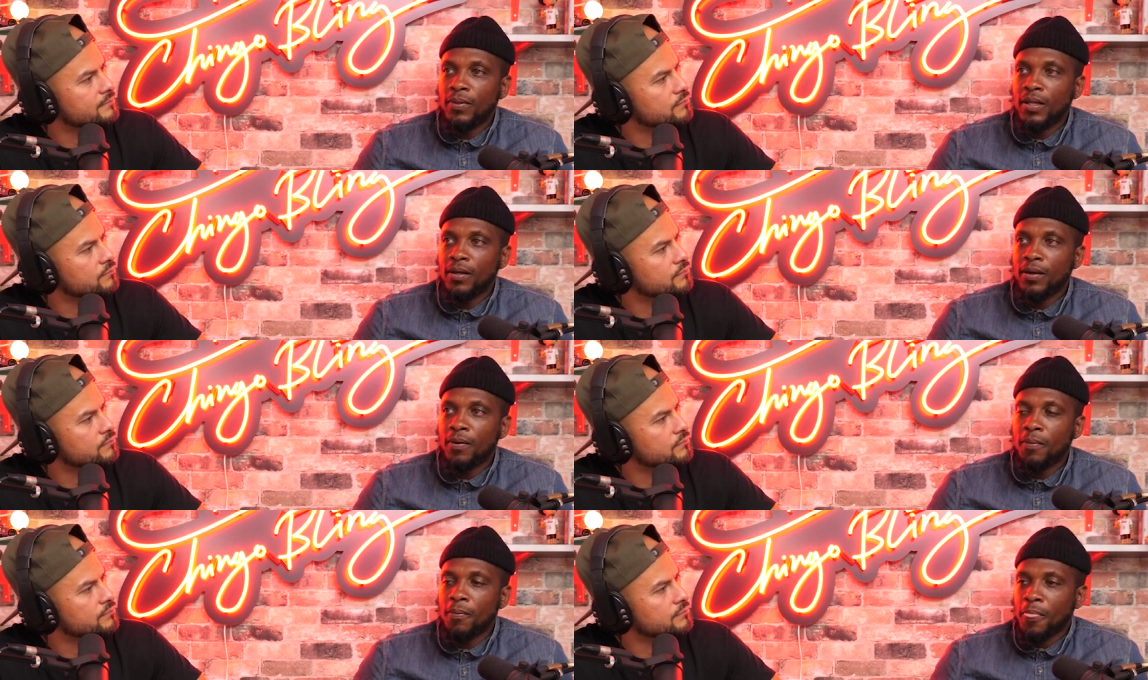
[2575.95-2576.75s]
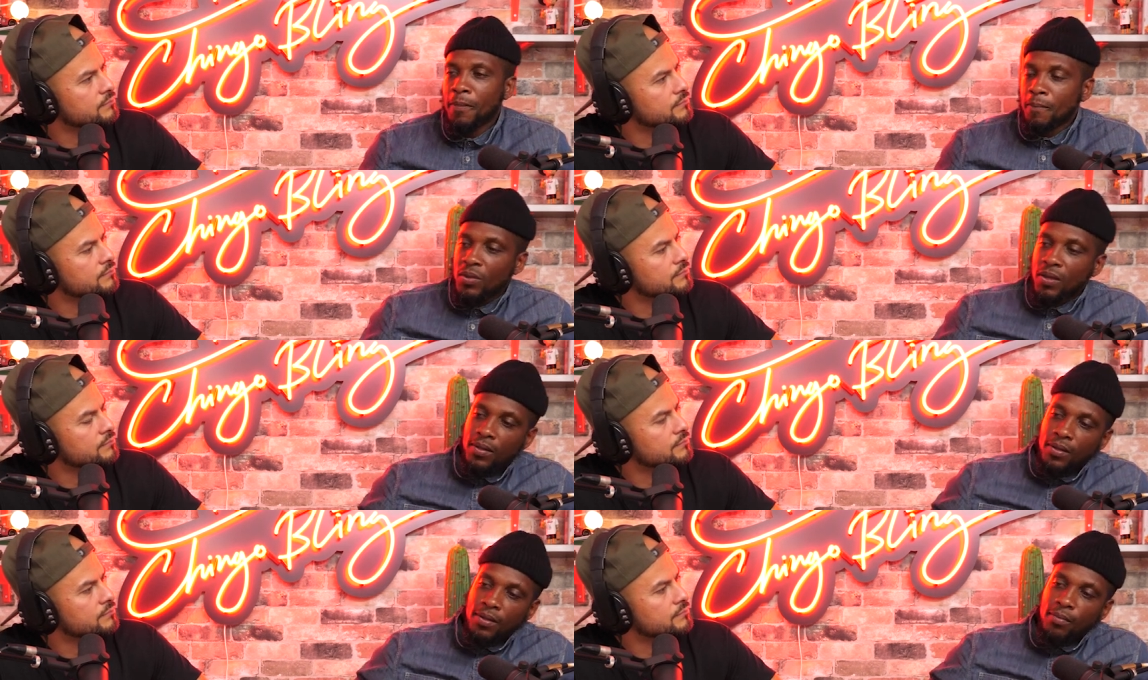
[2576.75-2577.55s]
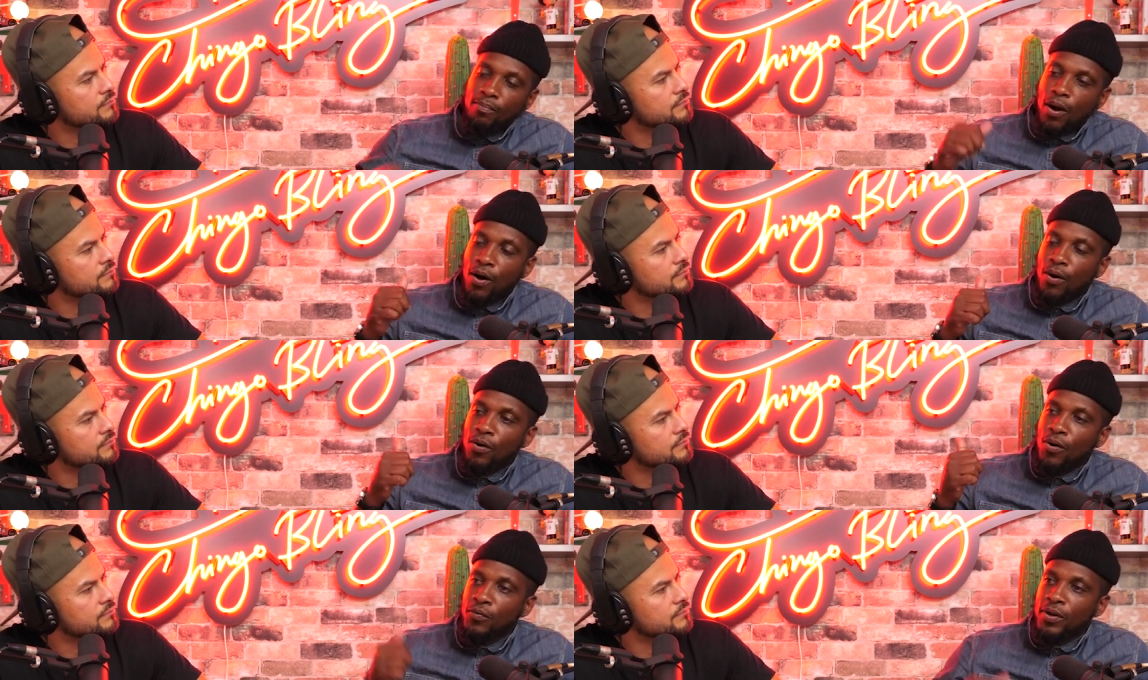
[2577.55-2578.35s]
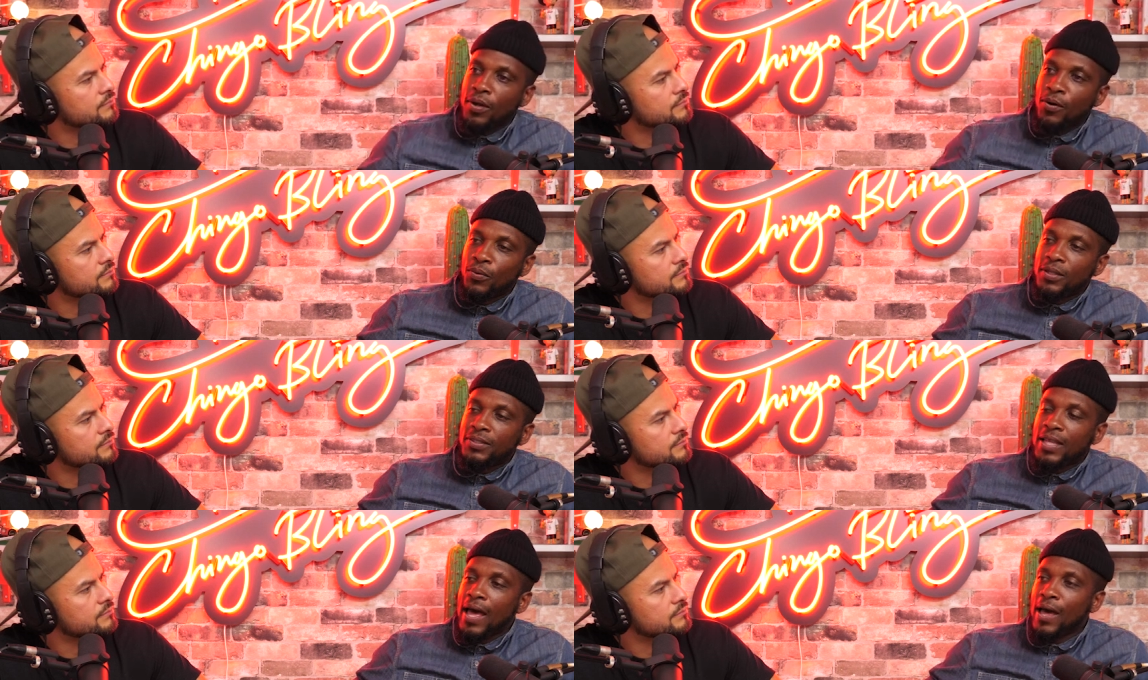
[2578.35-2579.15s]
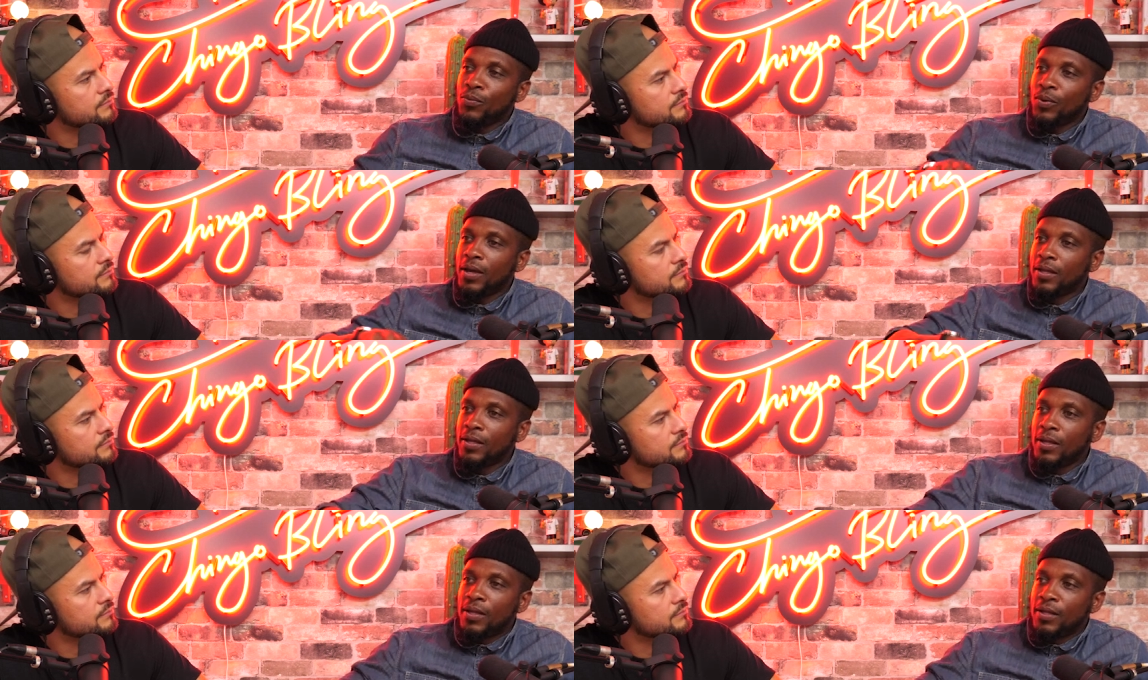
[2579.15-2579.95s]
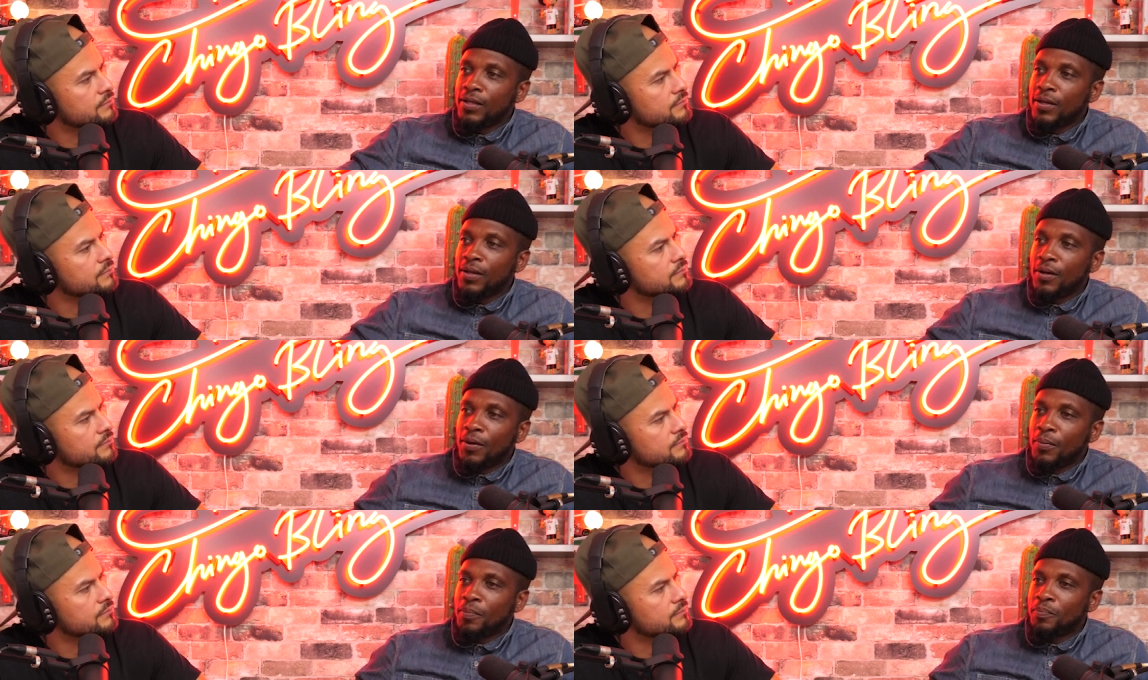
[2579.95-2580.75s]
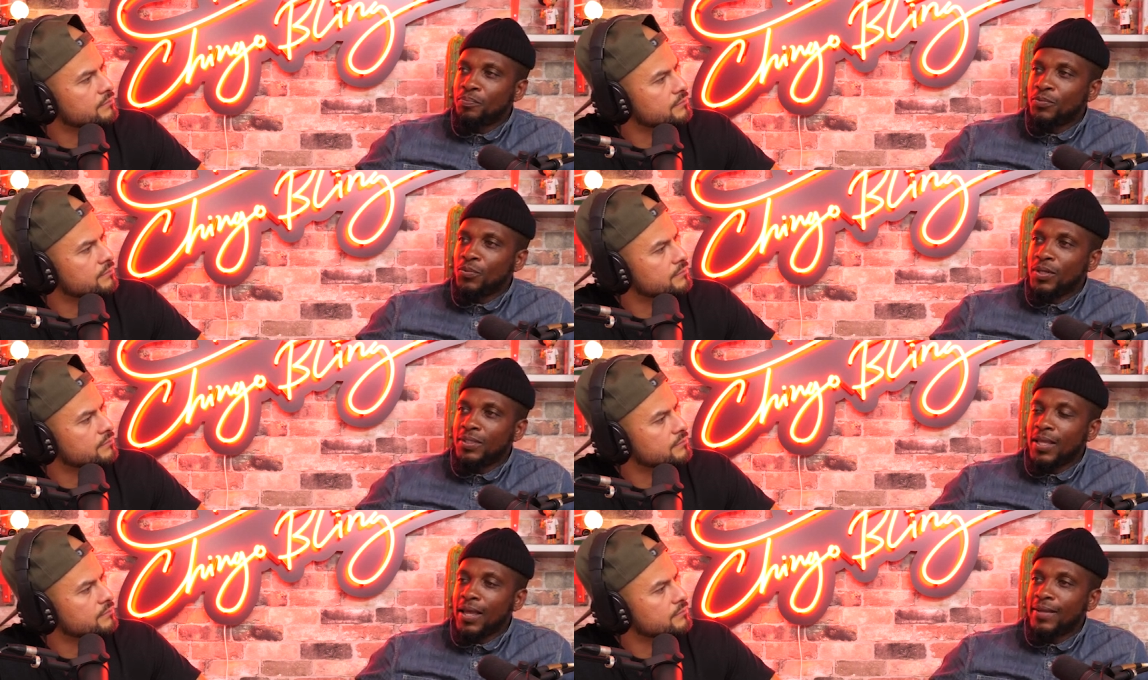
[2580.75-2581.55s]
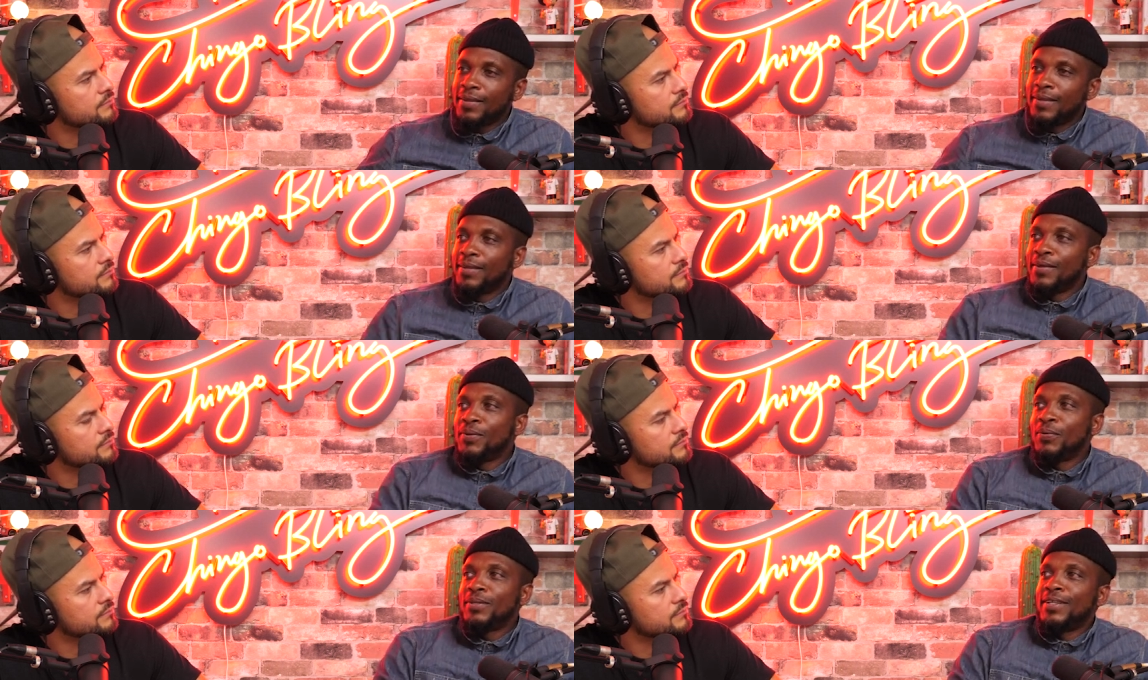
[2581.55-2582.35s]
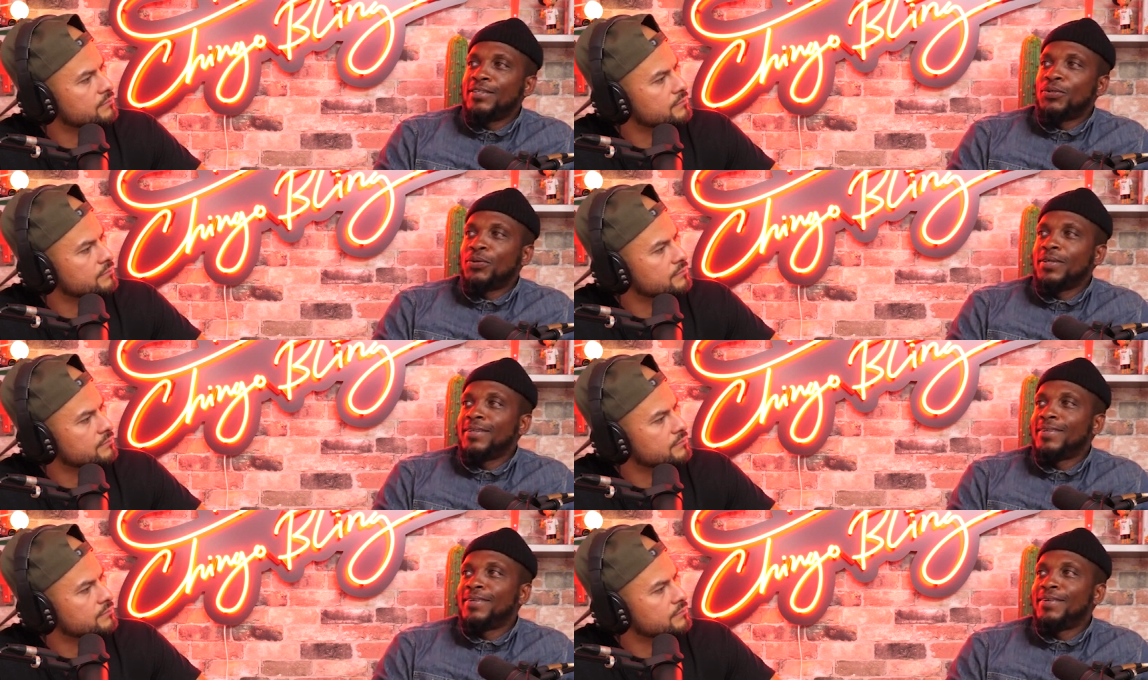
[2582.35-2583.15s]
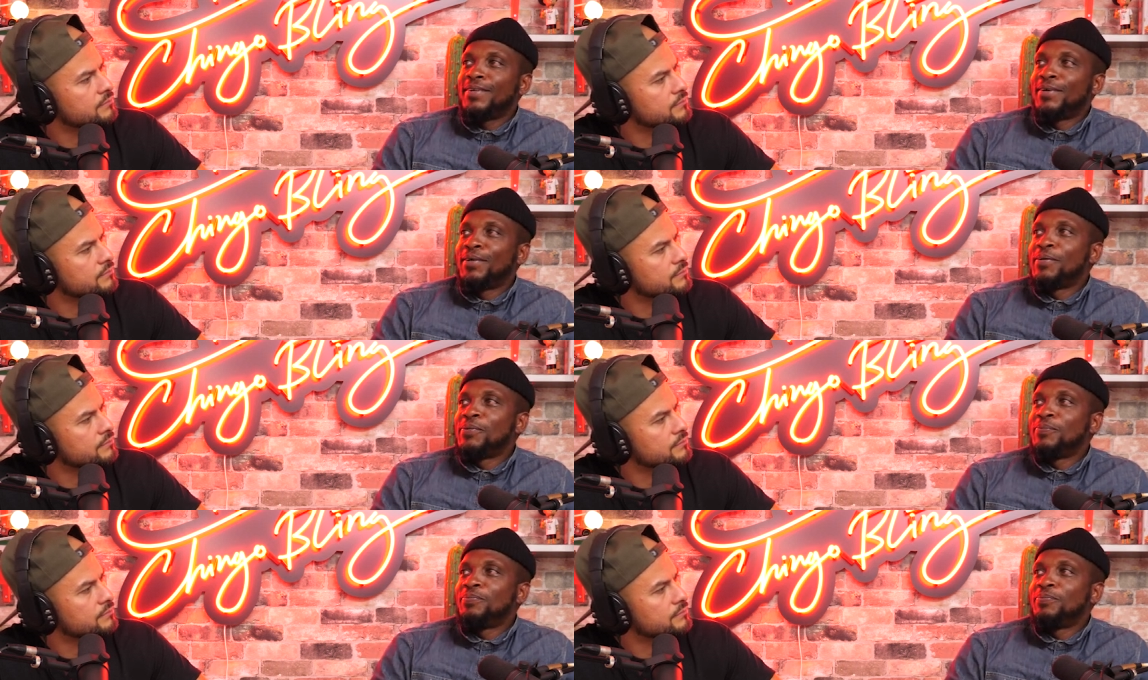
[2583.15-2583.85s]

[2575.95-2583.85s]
Speaker 1: the um, the mall over there on the side where the um, what is that? What is that joint? Um,